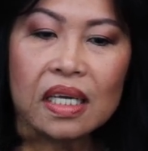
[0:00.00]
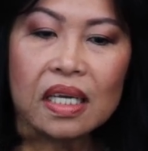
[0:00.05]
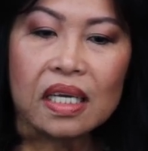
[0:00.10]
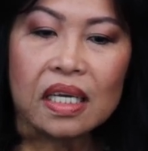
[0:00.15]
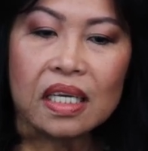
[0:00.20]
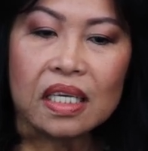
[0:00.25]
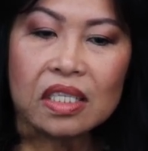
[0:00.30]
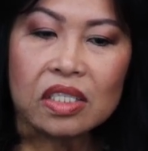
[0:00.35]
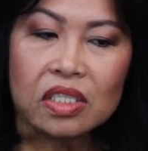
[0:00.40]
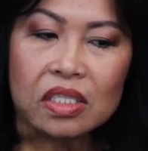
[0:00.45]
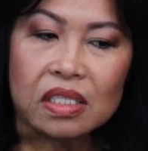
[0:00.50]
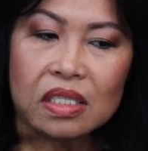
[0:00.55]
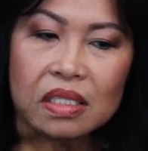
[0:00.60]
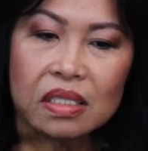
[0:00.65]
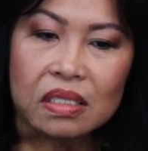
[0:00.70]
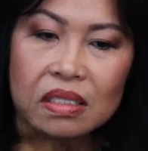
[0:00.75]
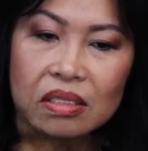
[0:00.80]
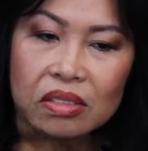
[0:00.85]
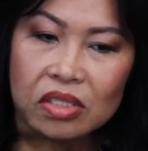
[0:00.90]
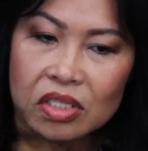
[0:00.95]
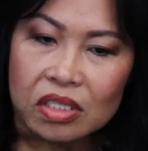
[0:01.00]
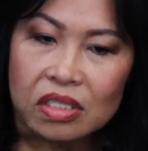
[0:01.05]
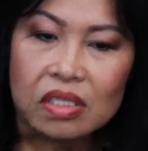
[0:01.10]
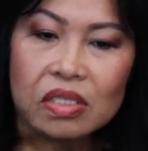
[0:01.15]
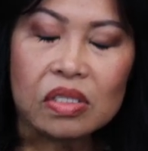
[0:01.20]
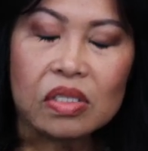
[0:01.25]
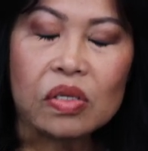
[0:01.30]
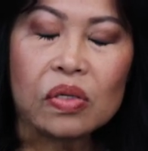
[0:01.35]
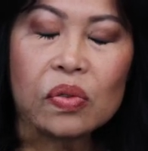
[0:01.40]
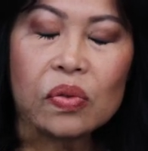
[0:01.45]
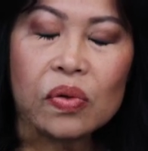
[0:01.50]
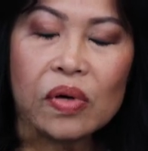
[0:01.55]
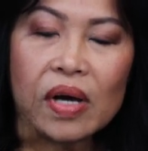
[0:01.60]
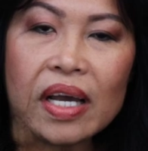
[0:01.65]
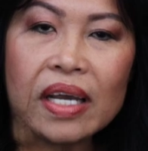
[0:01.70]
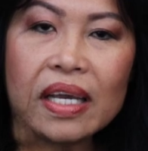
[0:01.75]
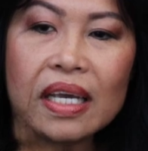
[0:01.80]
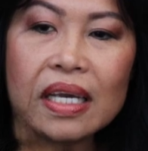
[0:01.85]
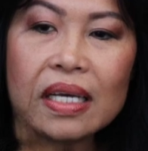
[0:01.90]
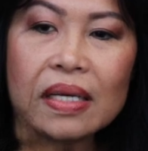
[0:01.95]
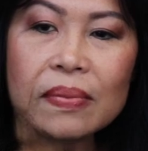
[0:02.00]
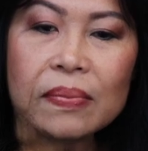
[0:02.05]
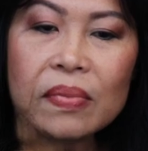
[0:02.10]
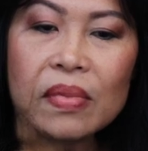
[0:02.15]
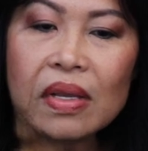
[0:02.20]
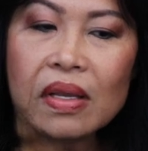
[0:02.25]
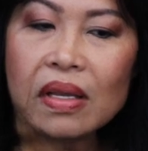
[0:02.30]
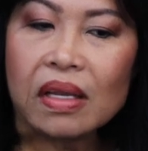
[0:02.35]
It's just who am.